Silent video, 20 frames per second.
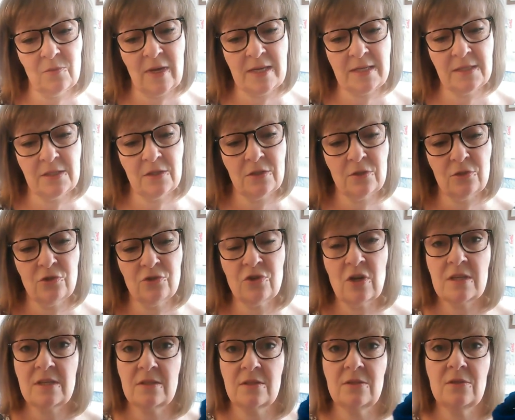went to the
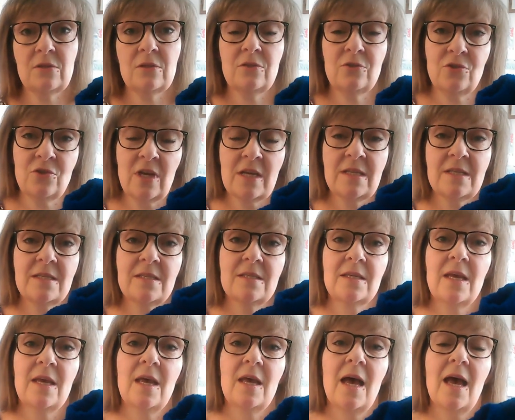Trussell Trust
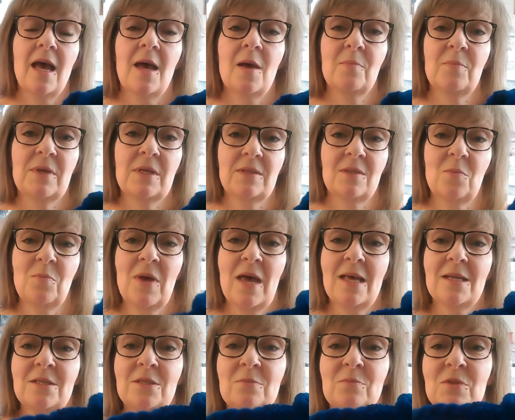but the
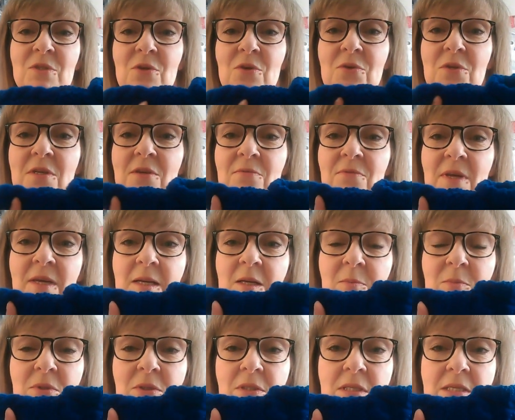pattern was only
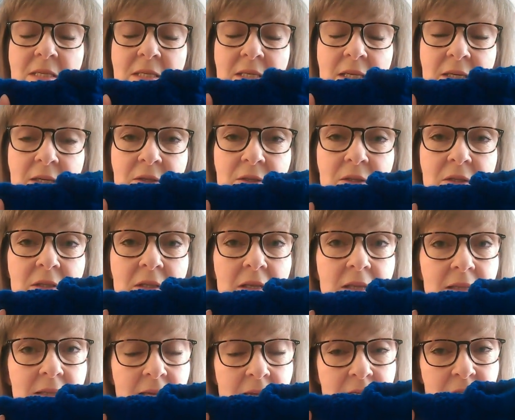available until
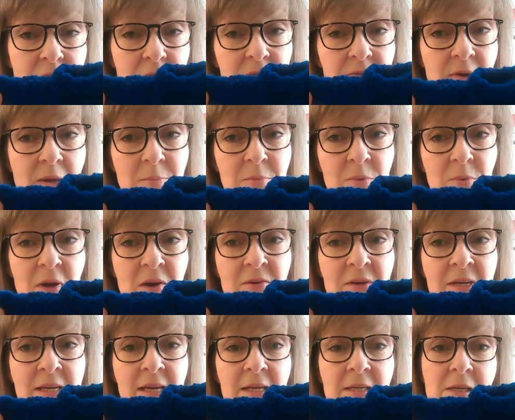the end of
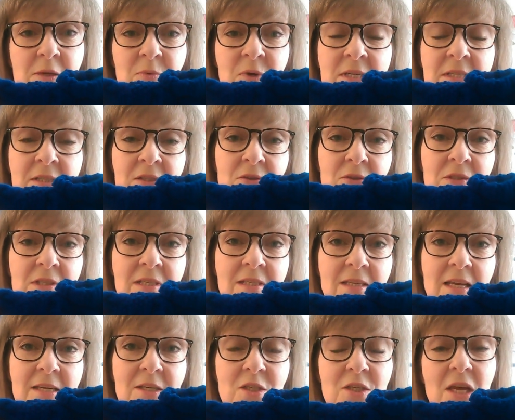February and I went on the
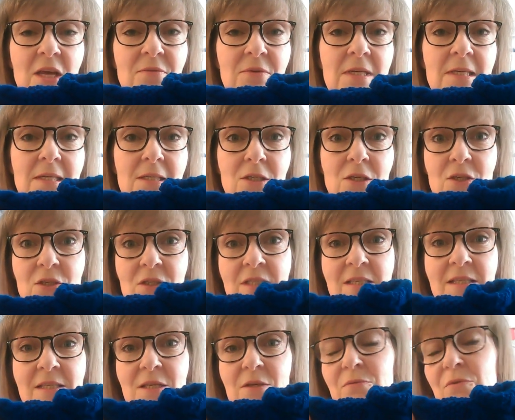site to have a little look
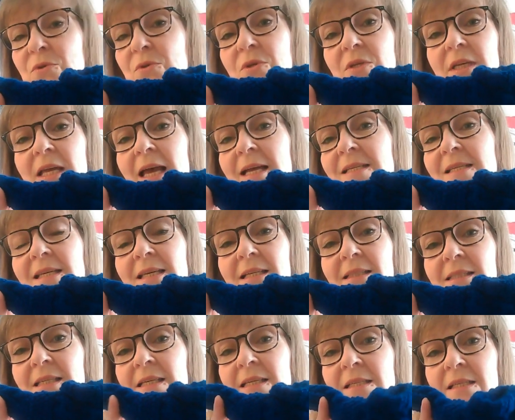to see if you could get
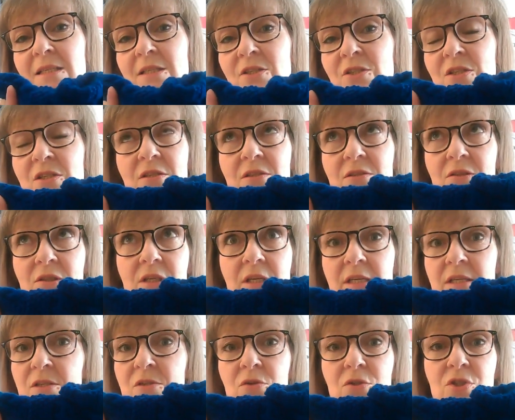it and it's just
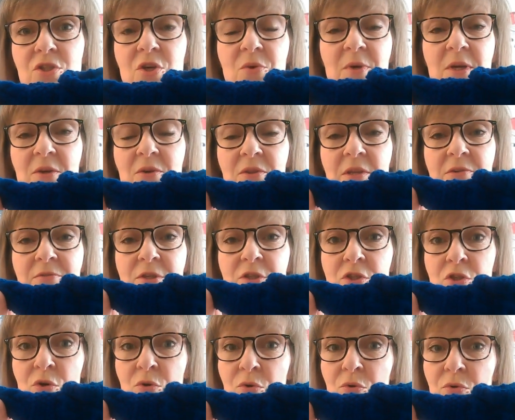it's not showing on there
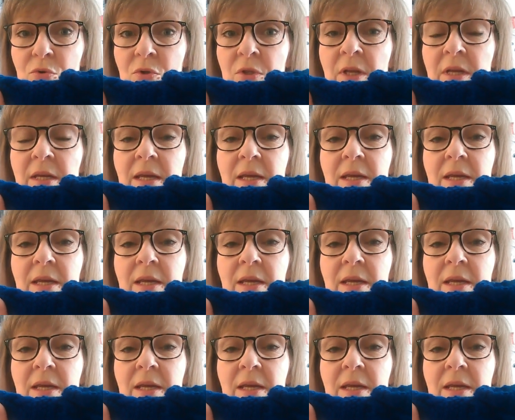at all